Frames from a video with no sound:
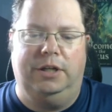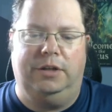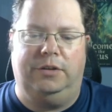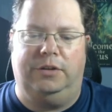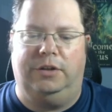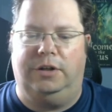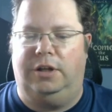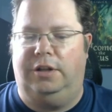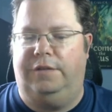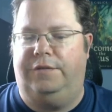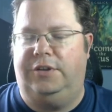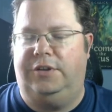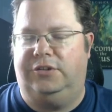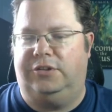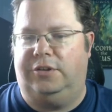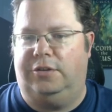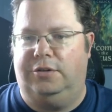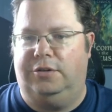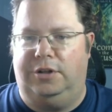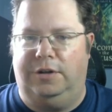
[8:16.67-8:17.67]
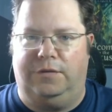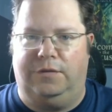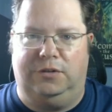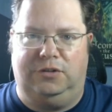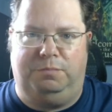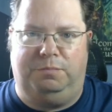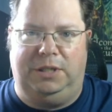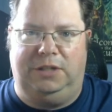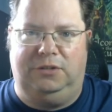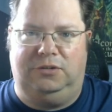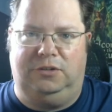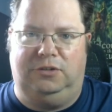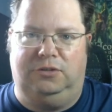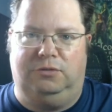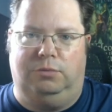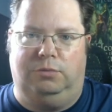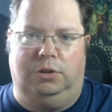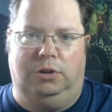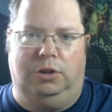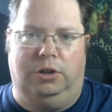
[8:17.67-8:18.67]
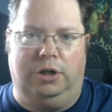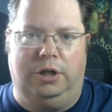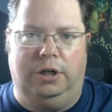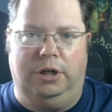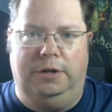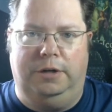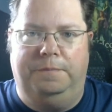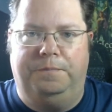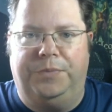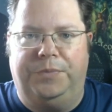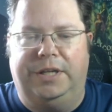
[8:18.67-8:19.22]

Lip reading: that all of these other different species would learn.